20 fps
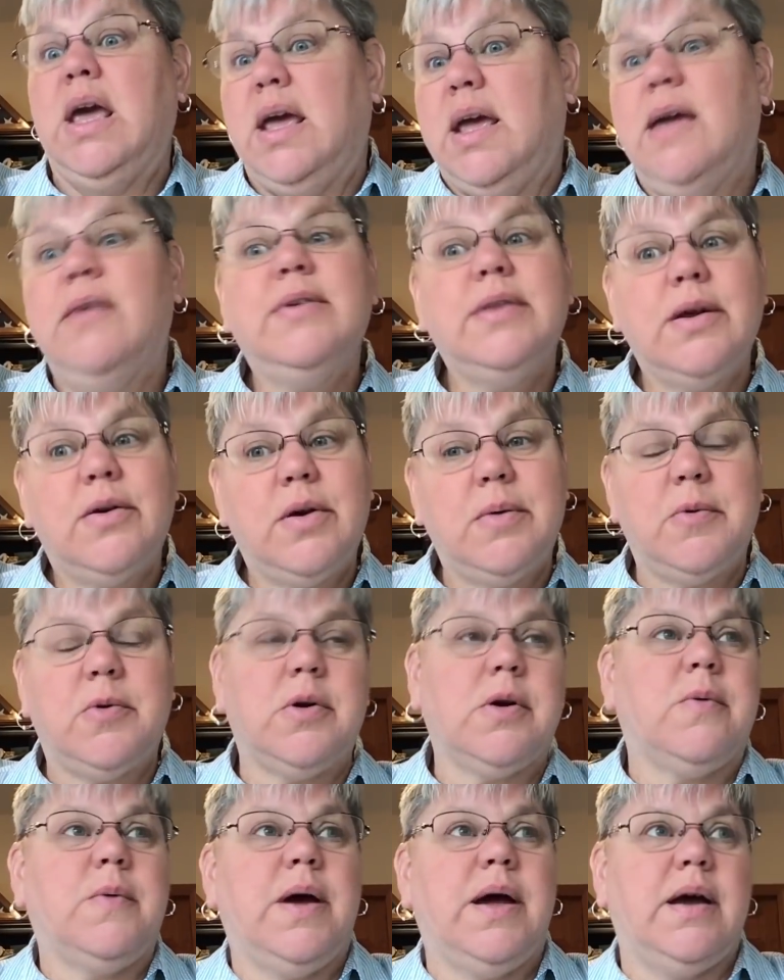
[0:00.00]
Even though I'm
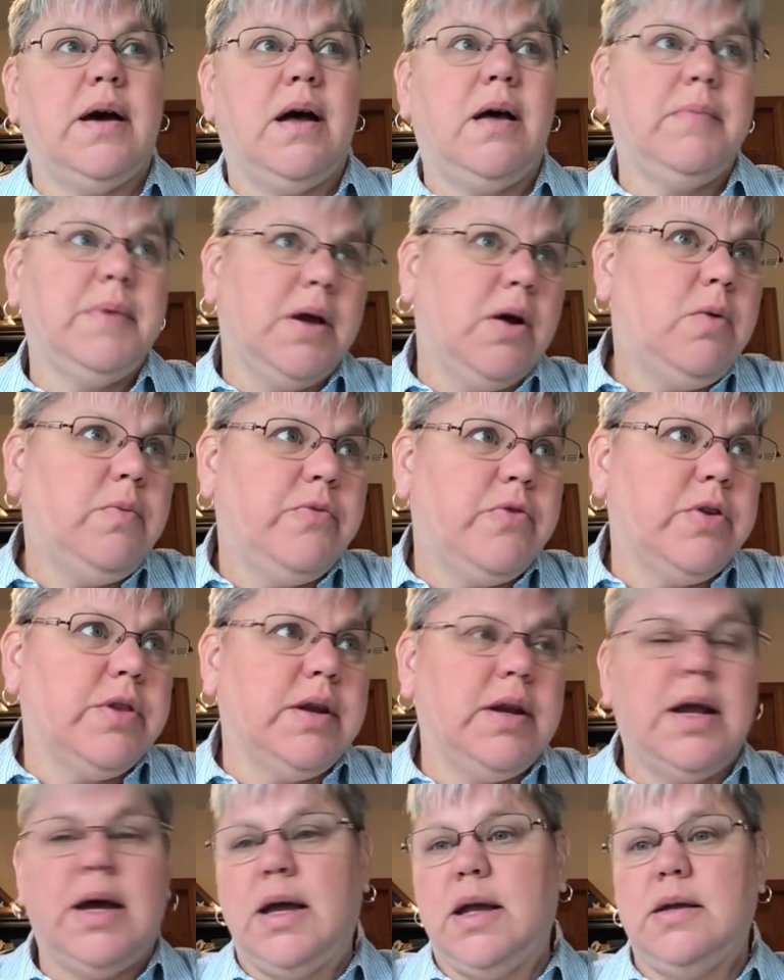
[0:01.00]
going away, I'll be home for
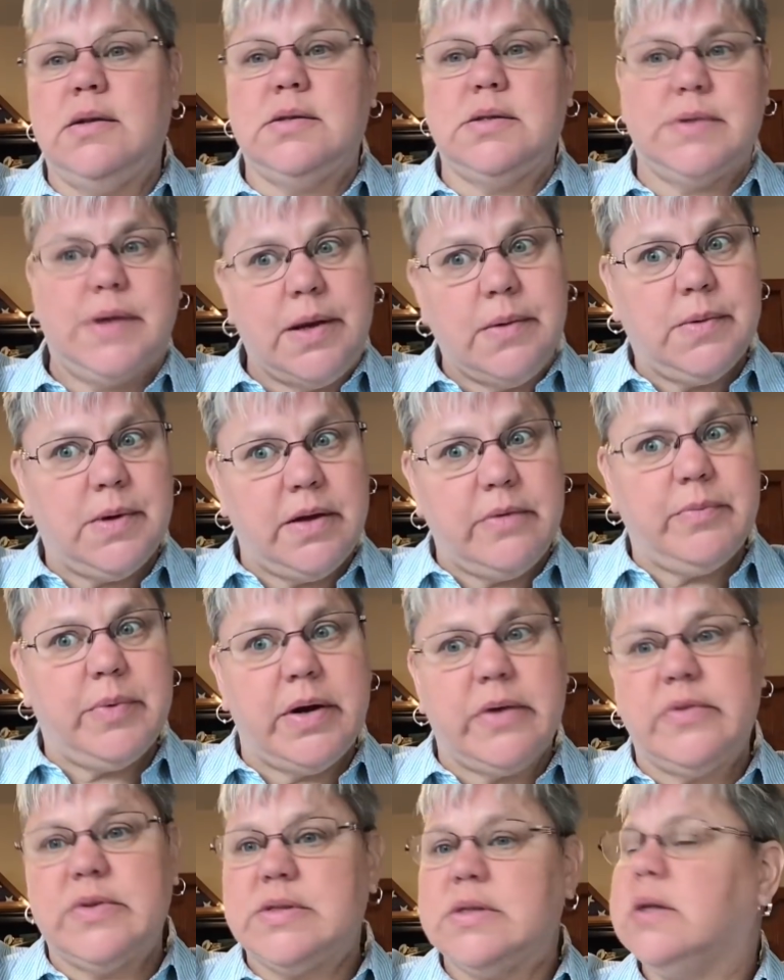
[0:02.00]
the night, so I will have
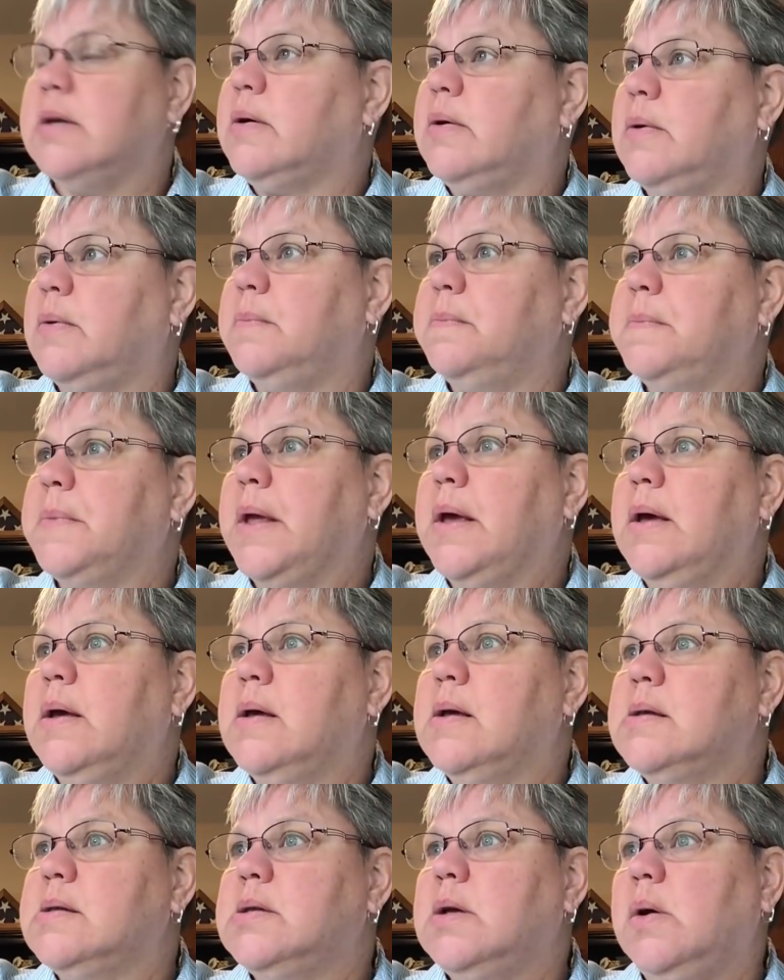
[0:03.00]
breakfast at home.
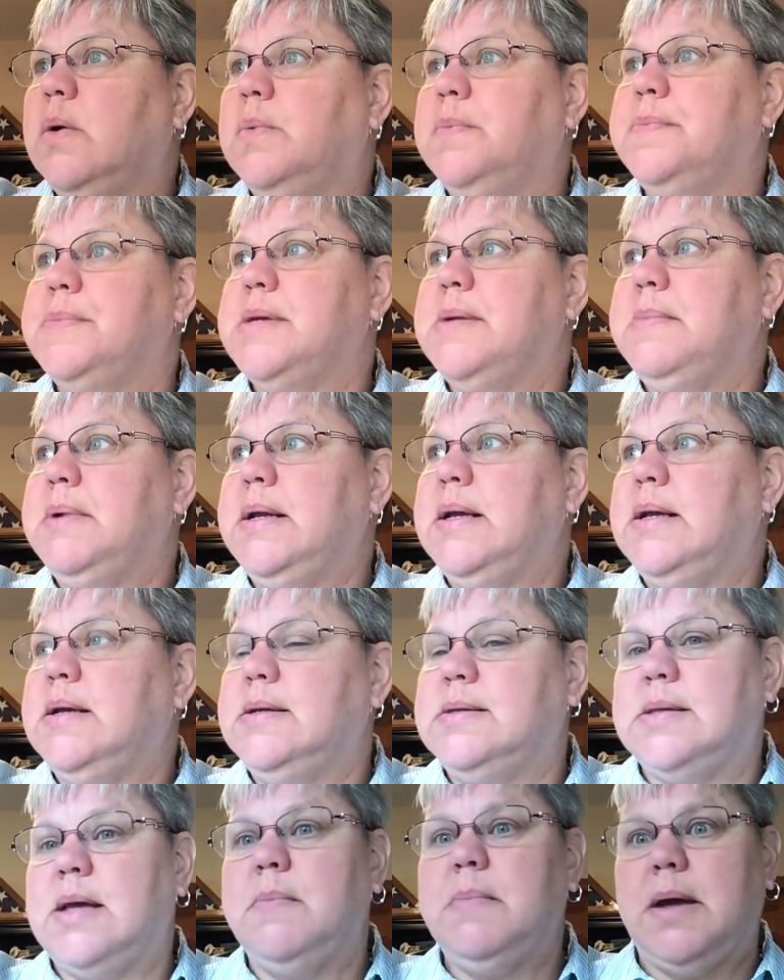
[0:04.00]
So
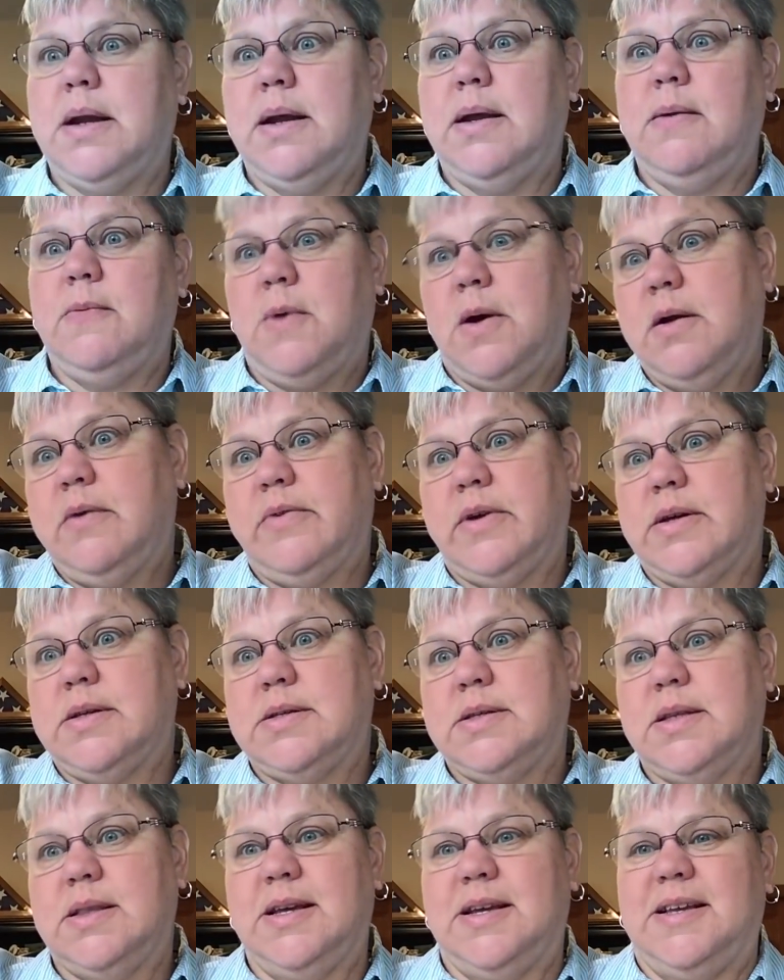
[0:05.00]
somebody, one of
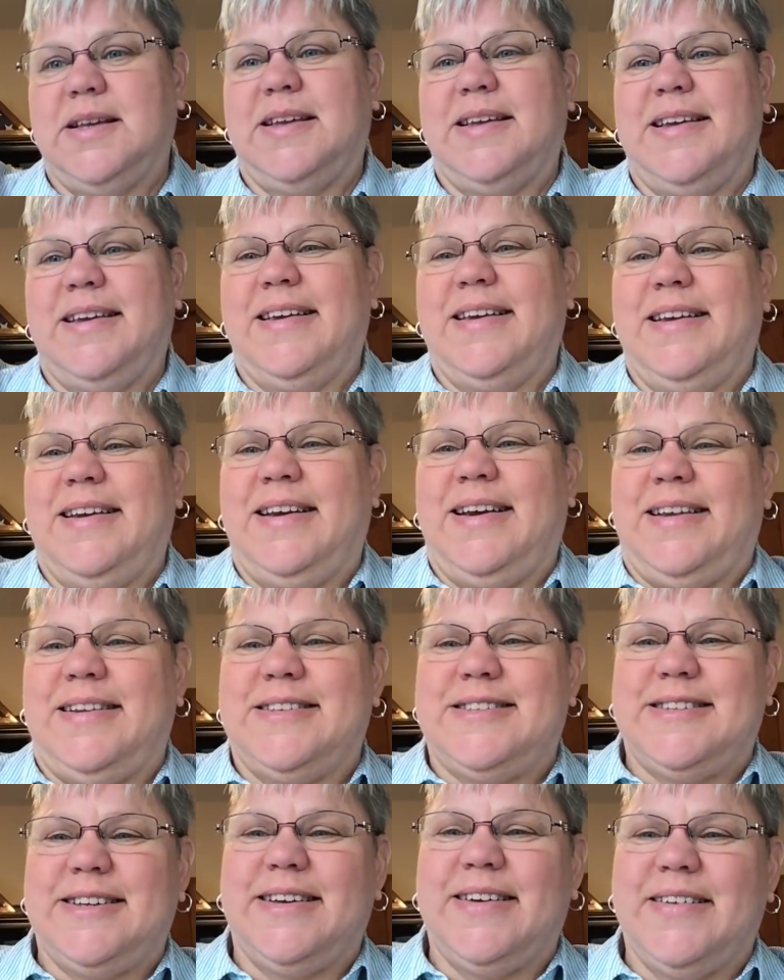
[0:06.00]
us
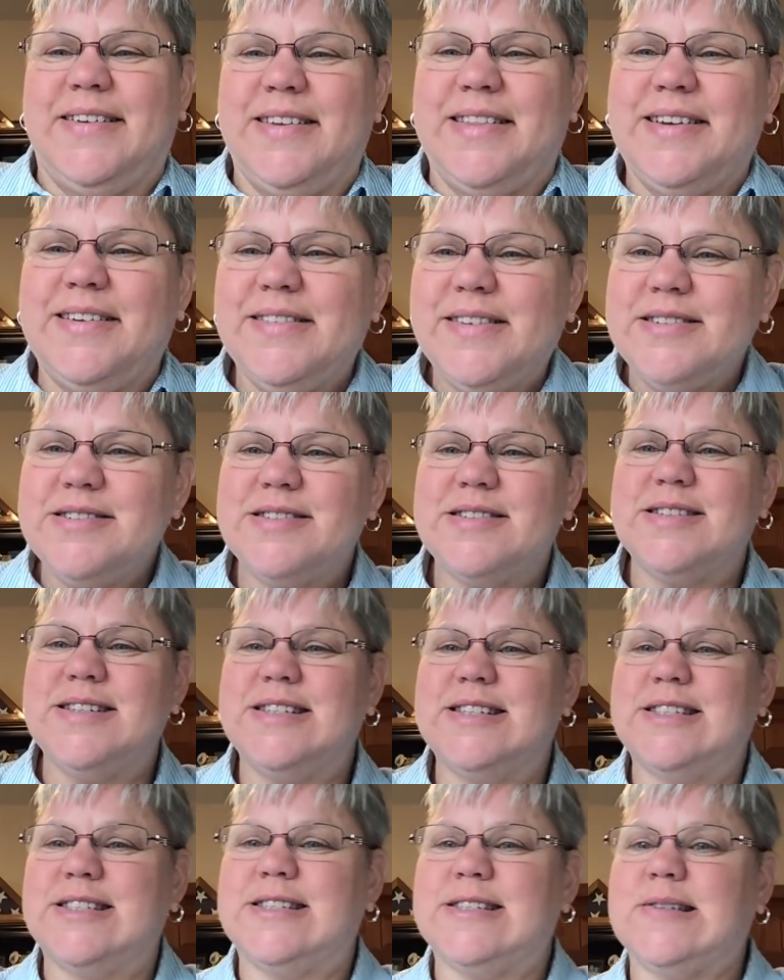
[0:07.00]
needs to go to the grocery
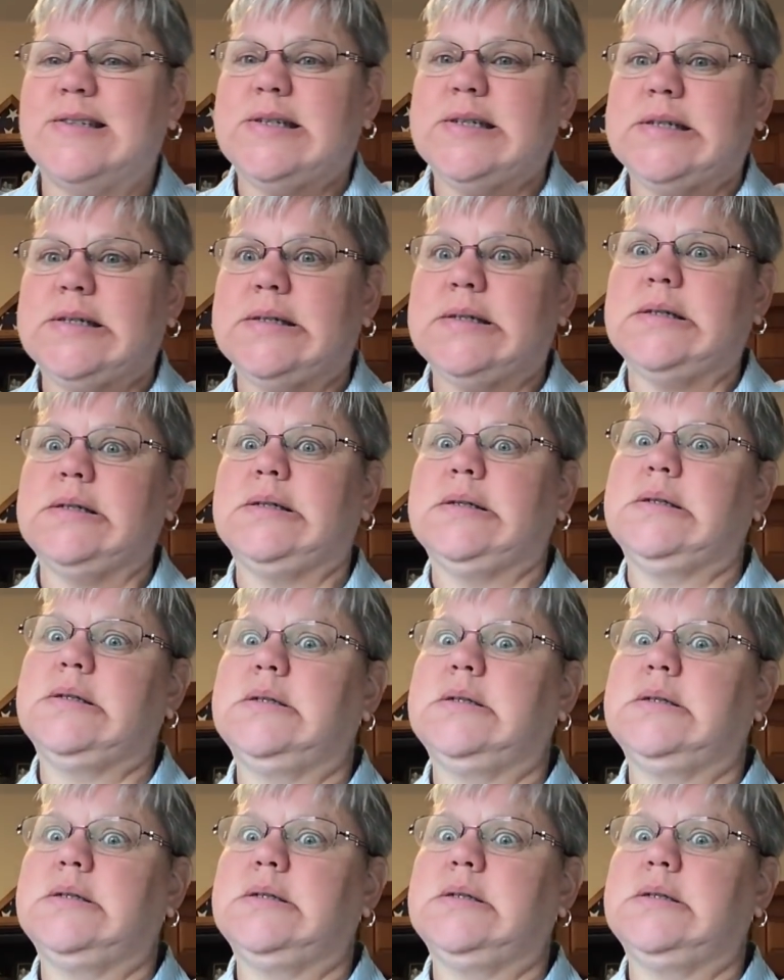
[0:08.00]
store.